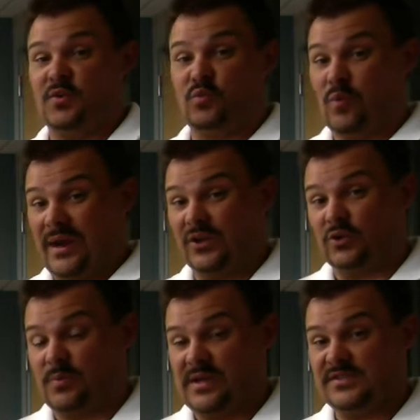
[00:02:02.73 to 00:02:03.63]
a regular
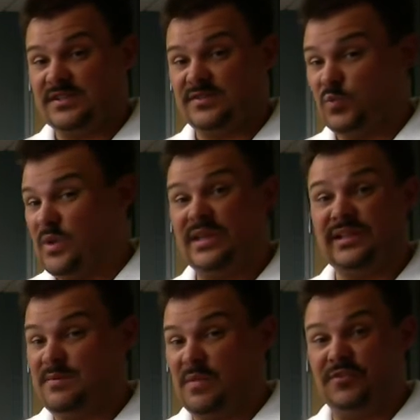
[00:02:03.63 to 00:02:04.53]
basis,
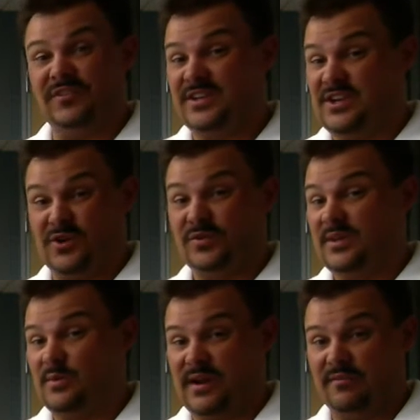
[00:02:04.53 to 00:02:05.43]
weekly, monthly, yearly,
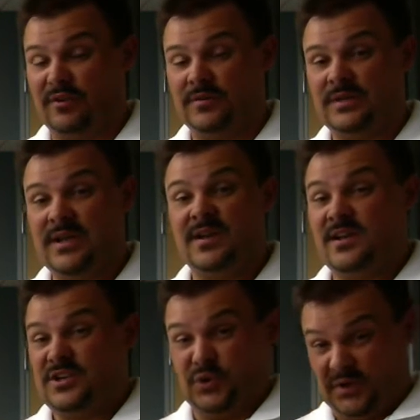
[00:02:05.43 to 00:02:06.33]
whatever,
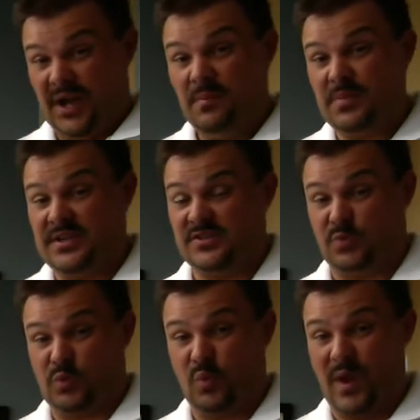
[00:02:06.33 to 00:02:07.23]
your company is
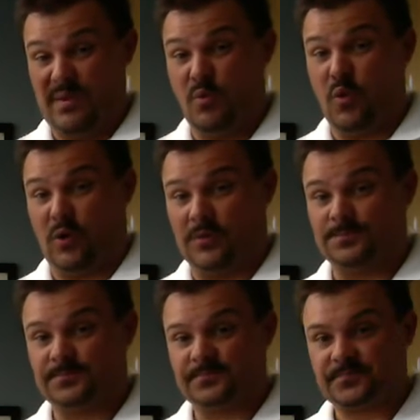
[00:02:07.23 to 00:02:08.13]
worth way more.
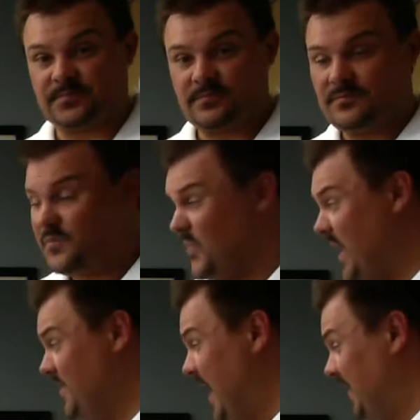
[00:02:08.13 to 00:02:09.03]

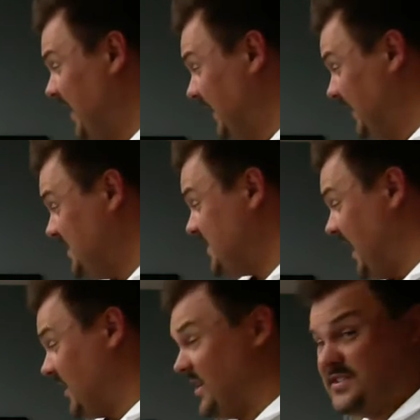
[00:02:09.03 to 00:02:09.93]
And that list,
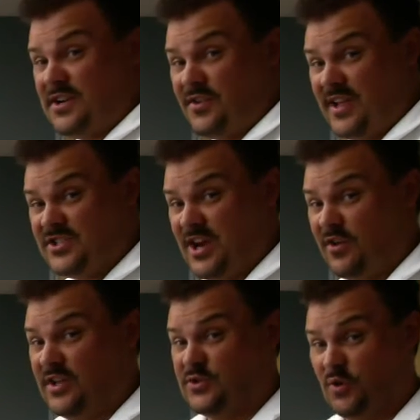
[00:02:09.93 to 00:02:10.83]
that content, or that
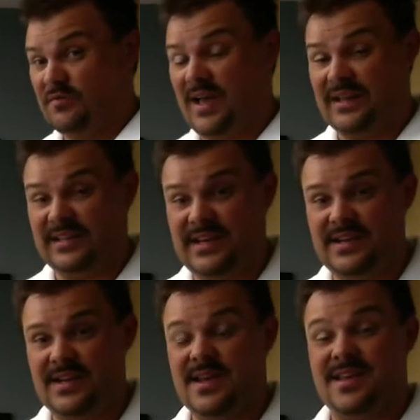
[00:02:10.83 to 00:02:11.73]
channel that drove that lead